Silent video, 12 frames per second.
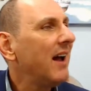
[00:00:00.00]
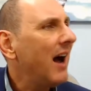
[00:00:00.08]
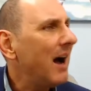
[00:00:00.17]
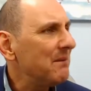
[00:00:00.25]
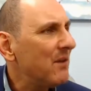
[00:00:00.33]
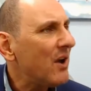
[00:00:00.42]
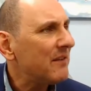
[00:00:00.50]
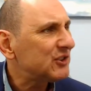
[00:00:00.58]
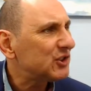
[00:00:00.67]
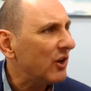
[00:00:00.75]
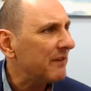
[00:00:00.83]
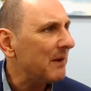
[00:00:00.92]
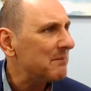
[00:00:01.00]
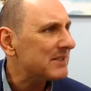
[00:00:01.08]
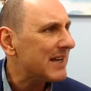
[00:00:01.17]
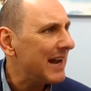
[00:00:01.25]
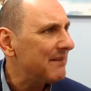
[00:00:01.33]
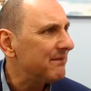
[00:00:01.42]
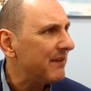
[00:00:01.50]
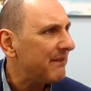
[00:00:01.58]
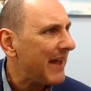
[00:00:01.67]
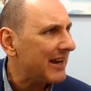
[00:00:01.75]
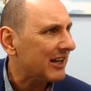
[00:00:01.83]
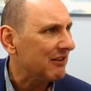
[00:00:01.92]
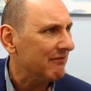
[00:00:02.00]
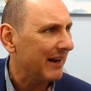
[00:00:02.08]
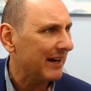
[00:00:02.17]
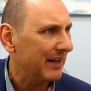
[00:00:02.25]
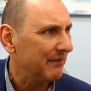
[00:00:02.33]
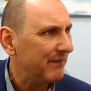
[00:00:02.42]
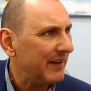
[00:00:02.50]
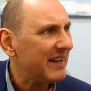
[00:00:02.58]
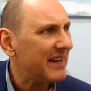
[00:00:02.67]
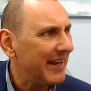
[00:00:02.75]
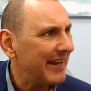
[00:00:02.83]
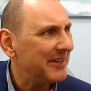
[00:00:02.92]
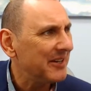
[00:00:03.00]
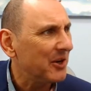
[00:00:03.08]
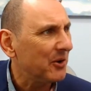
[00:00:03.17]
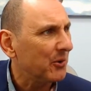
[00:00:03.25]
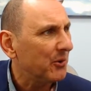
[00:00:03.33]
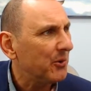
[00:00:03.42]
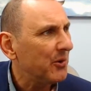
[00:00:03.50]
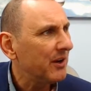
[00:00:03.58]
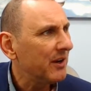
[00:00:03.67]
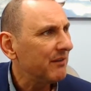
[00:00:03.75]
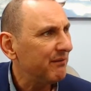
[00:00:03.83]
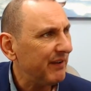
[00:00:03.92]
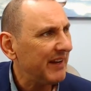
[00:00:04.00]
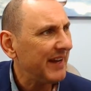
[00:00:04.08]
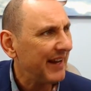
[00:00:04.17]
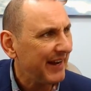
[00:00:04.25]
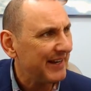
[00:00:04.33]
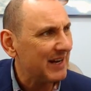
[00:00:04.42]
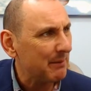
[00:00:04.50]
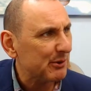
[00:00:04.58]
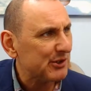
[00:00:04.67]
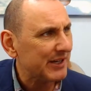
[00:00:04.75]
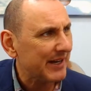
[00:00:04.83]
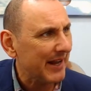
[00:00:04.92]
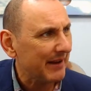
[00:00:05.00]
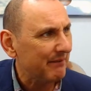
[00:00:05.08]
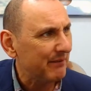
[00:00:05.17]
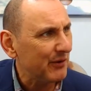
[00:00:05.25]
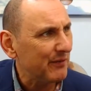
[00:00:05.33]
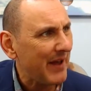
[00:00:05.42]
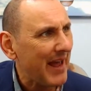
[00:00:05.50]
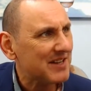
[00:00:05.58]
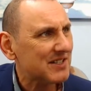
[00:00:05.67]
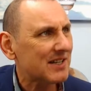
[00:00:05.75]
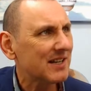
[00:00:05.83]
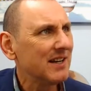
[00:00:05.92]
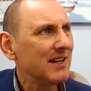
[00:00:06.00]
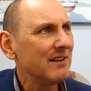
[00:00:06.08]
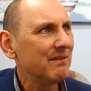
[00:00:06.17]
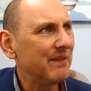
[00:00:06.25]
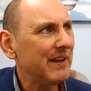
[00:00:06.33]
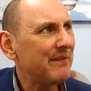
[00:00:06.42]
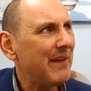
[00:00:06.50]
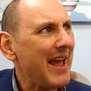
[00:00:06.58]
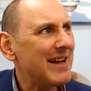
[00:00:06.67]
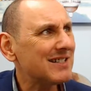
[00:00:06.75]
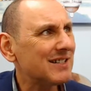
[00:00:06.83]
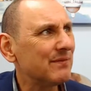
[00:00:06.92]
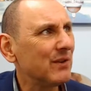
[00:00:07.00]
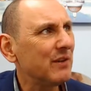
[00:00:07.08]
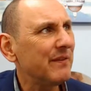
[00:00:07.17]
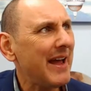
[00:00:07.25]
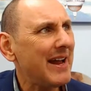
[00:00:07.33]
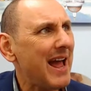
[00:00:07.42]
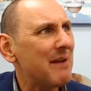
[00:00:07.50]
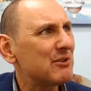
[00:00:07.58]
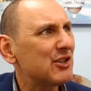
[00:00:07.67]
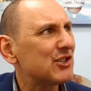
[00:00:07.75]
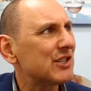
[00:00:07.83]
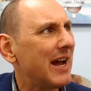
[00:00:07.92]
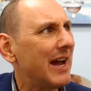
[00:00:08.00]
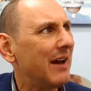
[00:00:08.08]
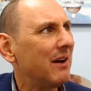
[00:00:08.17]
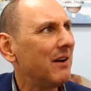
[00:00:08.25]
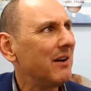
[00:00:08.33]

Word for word: I'm not sure if I'm saying Vivette correctly. V-E-U-V-E-T-T-E. Vivette? Vivette? Vivette? How would you say it?